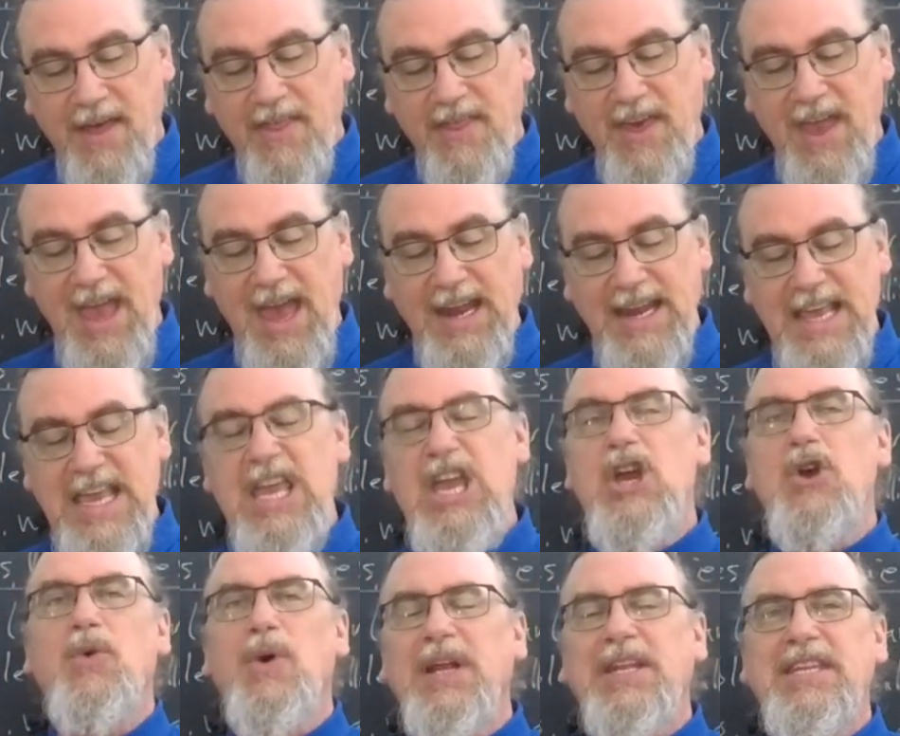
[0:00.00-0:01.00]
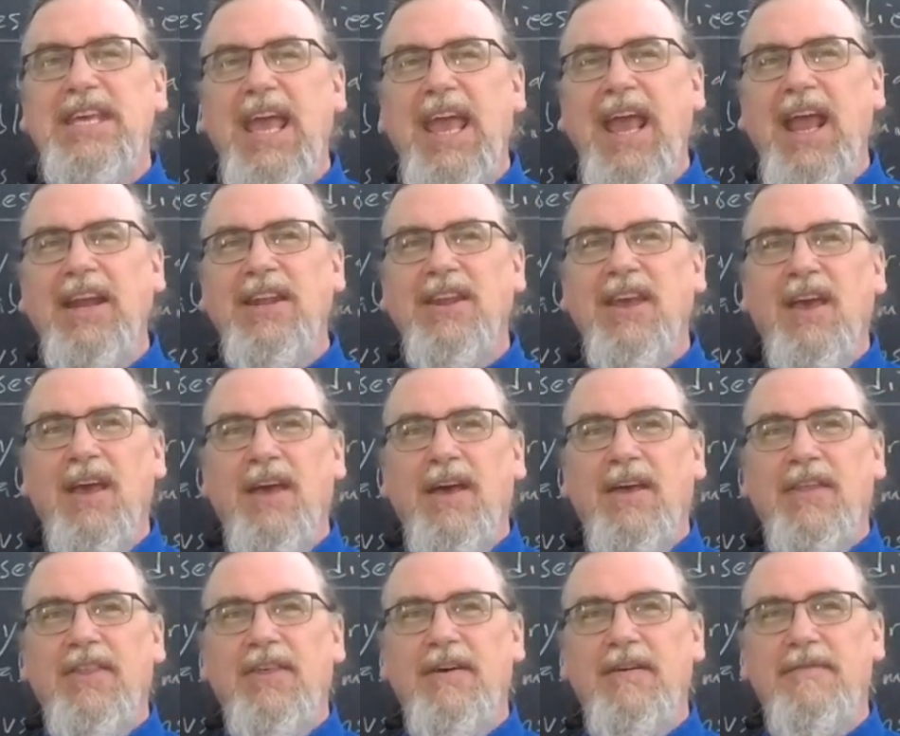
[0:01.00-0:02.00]
that irritate
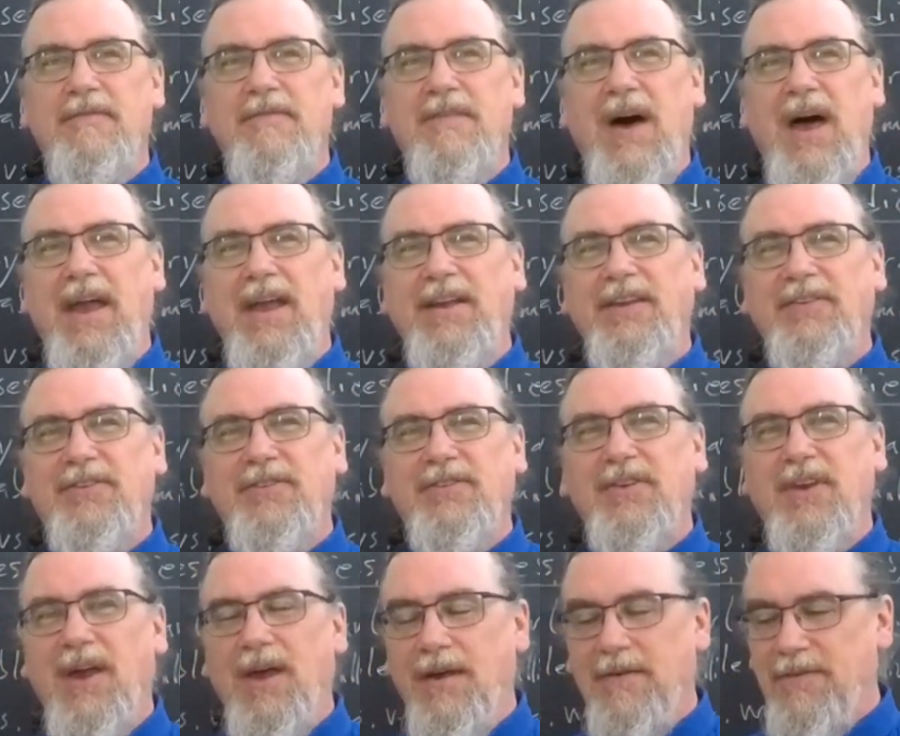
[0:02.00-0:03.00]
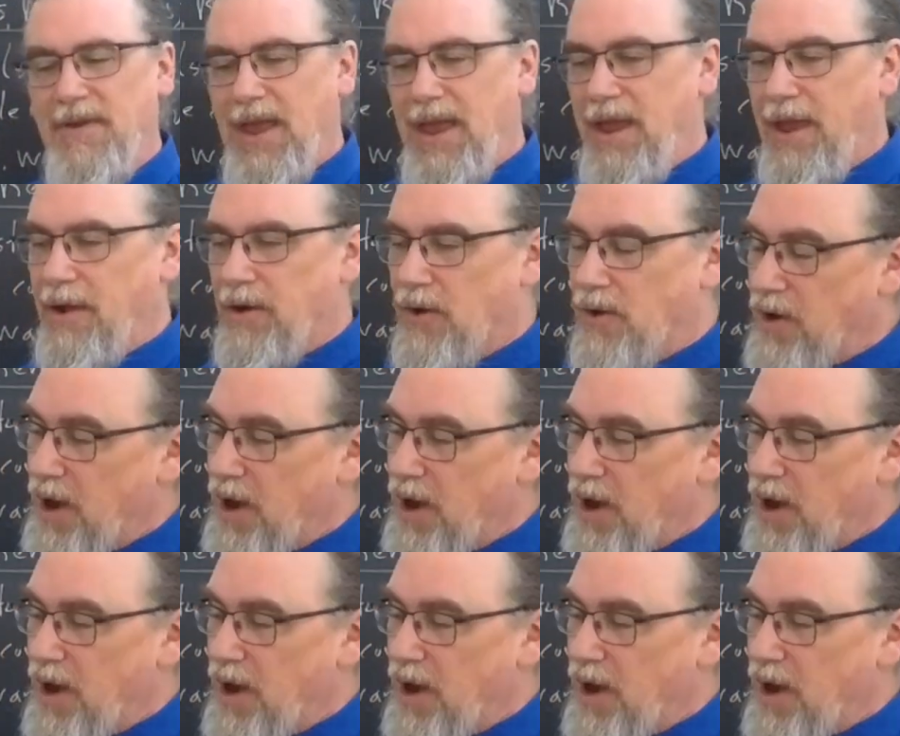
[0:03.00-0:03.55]
the vice of anger.